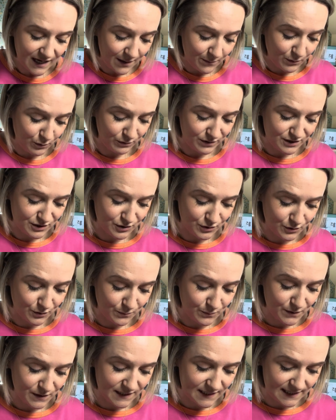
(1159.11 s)
I'm going to
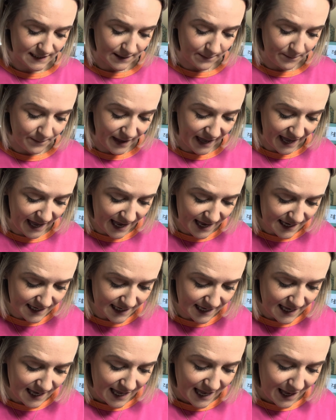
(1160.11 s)
put it in a bag.
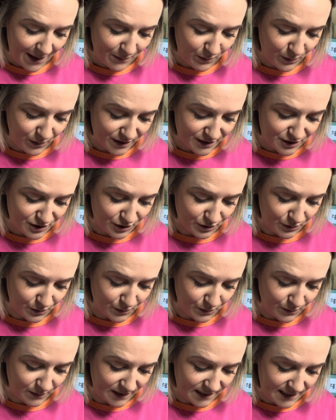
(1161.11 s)
I'm going
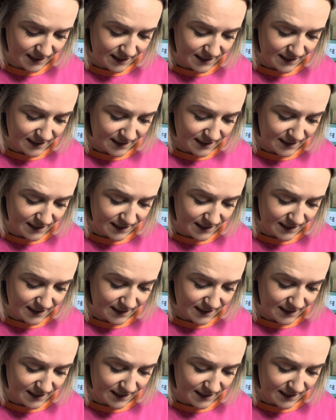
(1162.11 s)
to